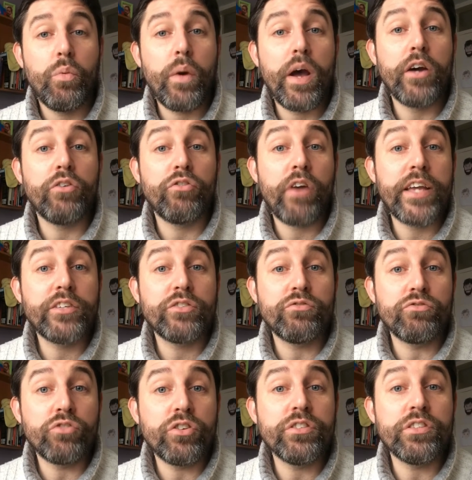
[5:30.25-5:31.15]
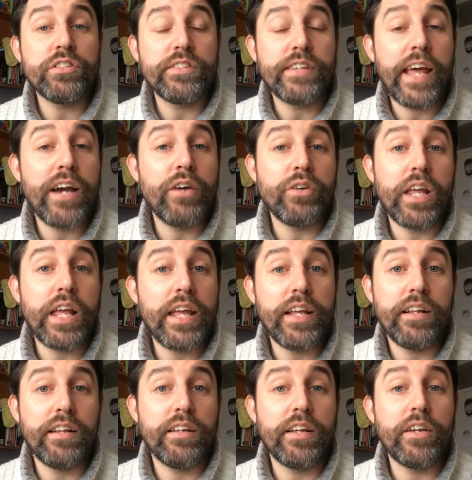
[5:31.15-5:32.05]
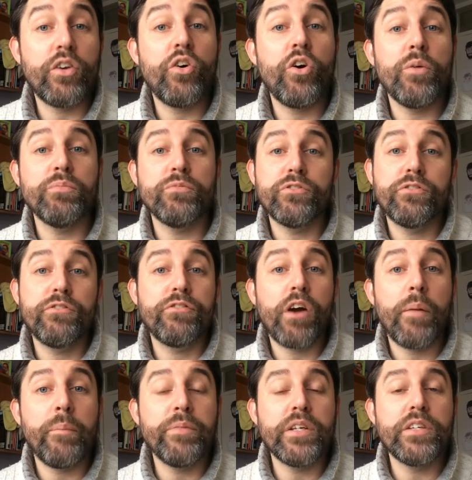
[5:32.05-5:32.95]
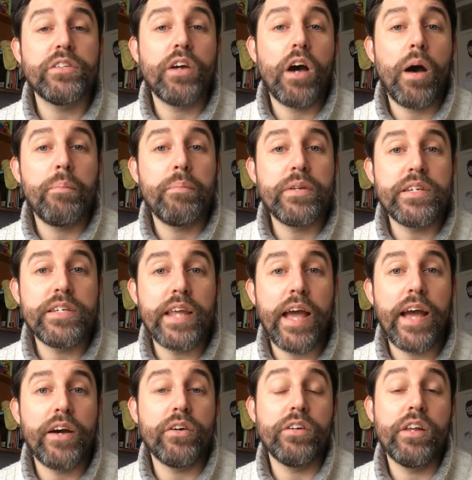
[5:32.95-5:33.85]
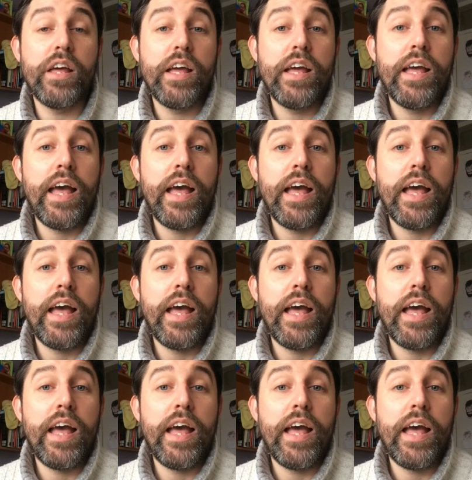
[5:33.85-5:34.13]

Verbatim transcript: Well, grace runs downhill. It comes from the top down